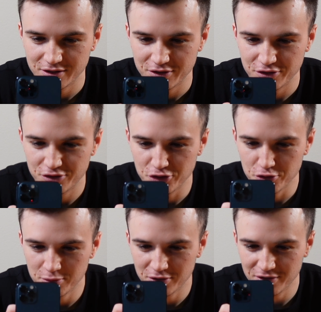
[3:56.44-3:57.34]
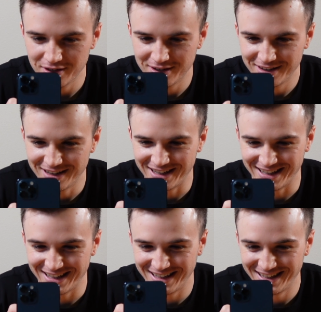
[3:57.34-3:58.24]
zoomer,
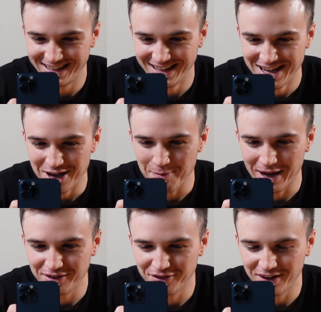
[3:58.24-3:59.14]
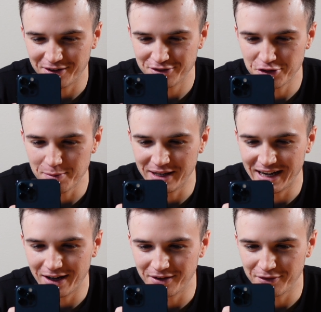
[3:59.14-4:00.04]
magnifier, zoom in and
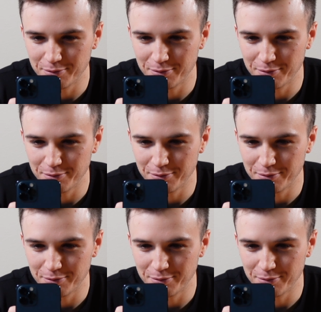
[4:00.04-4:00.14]
out of the